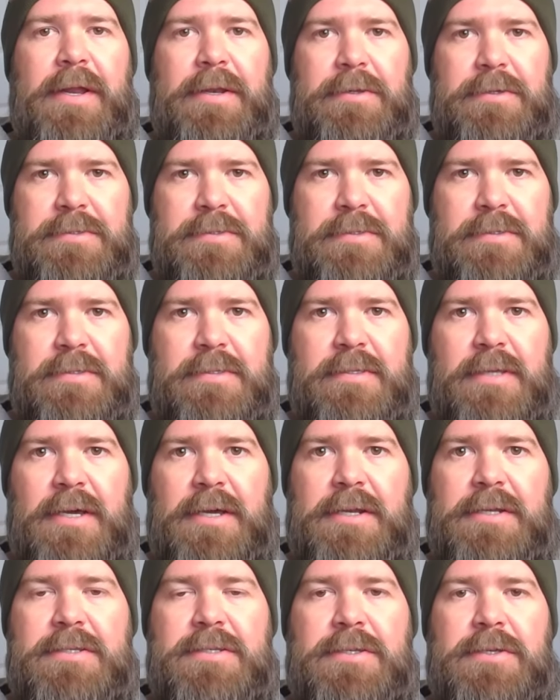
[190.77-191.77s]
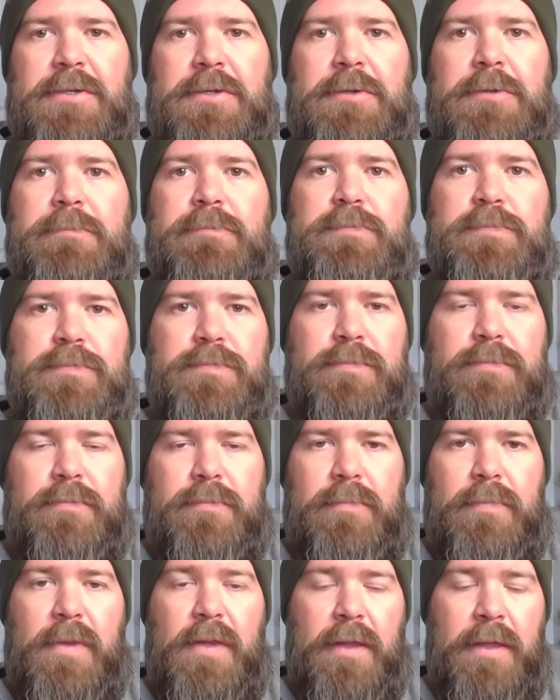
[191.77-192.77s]
weight loss has started to
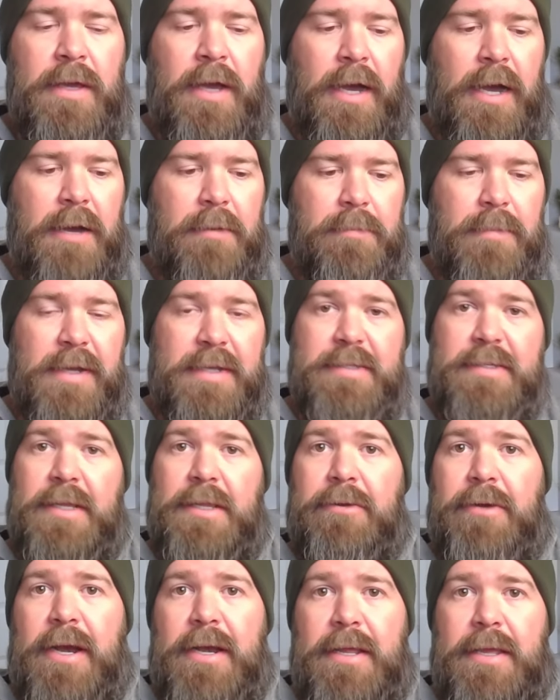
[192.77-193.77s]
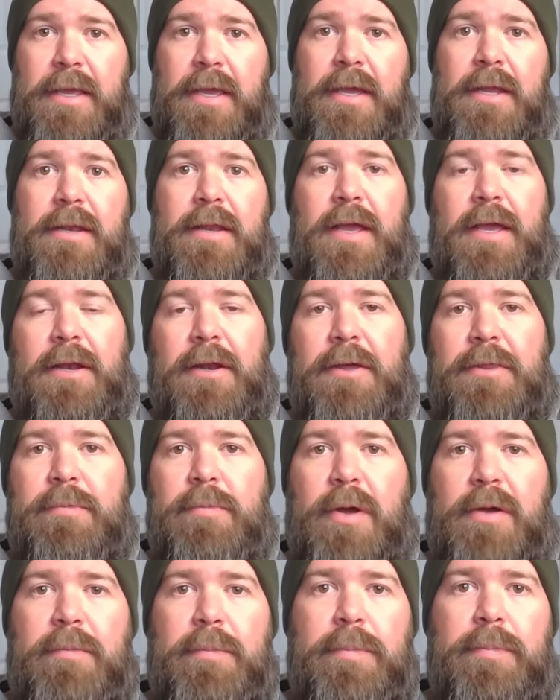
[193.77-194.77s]
accelerate again. And I
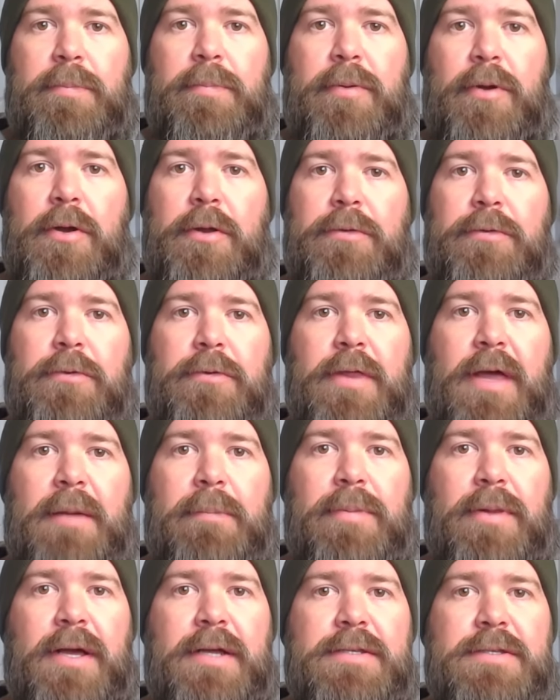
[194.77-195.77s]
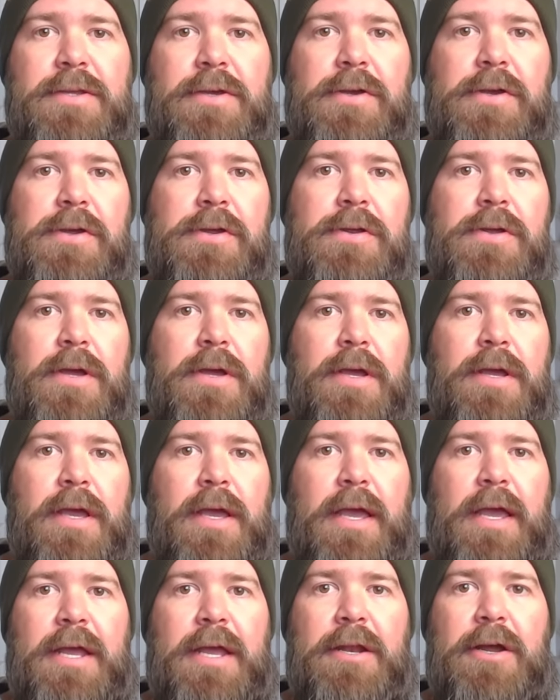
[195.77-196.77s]
broke through that plateau
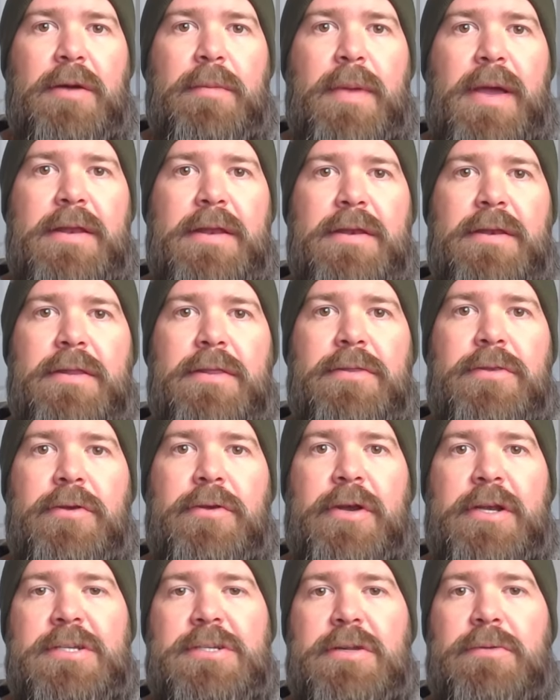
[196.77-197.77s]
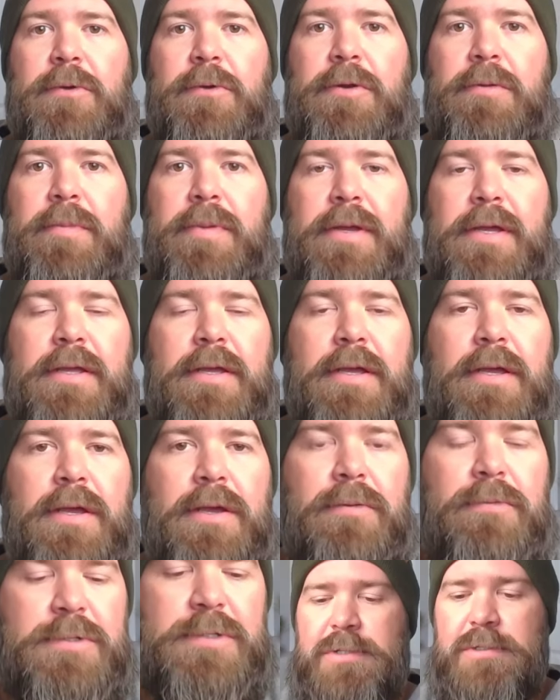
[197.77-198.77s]
and I'm heading in the direction I want to be,
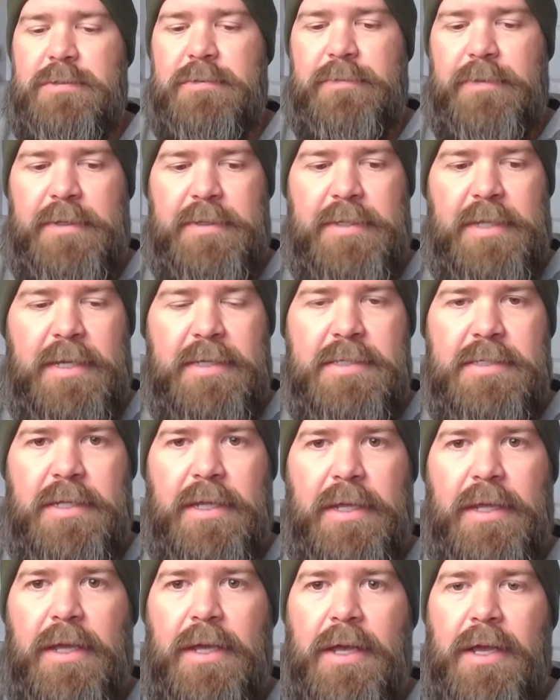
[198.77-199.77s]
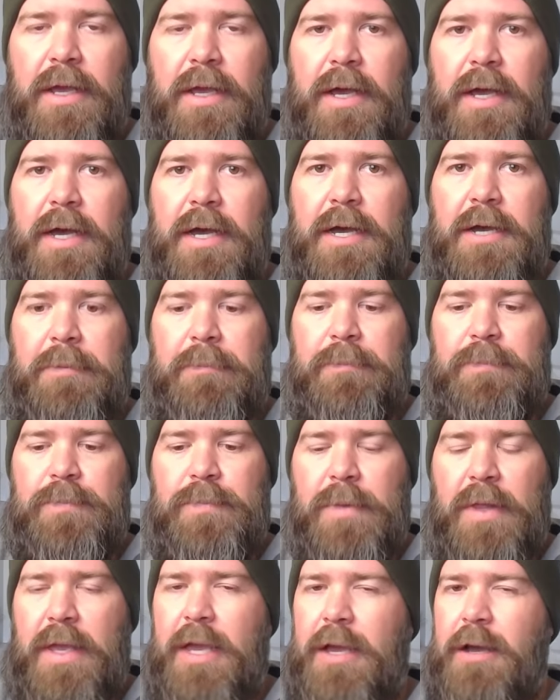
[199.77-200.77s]
which is fantastic. How
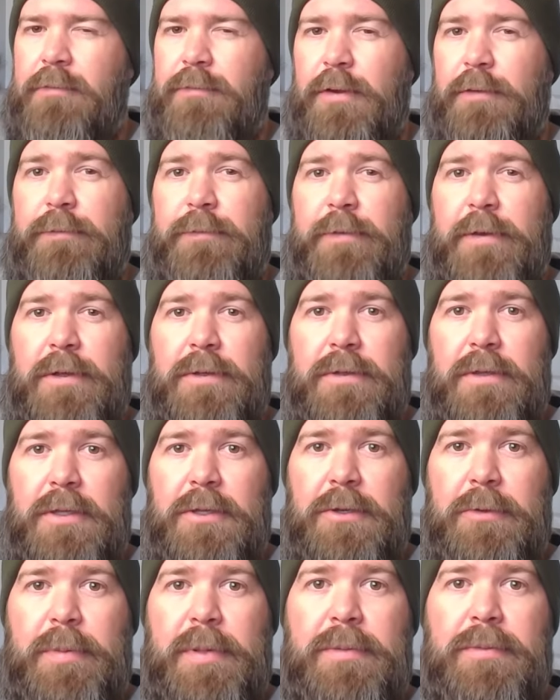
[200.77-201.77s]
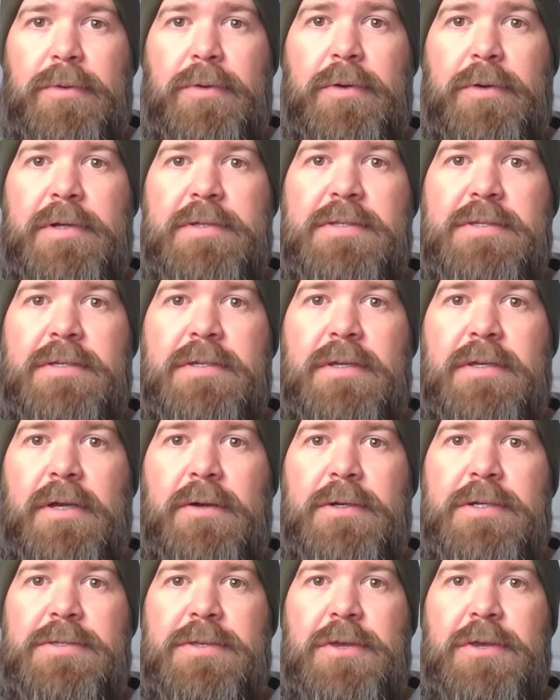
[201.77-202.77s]
have I felt? A lot of people are
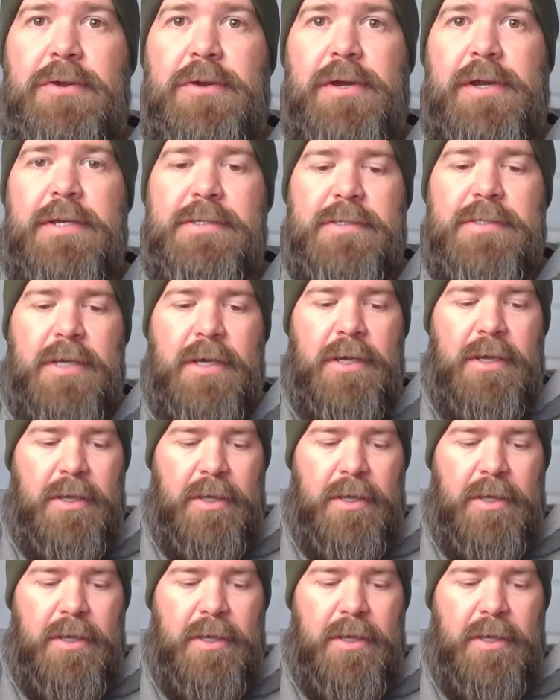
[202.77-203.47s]
always curious.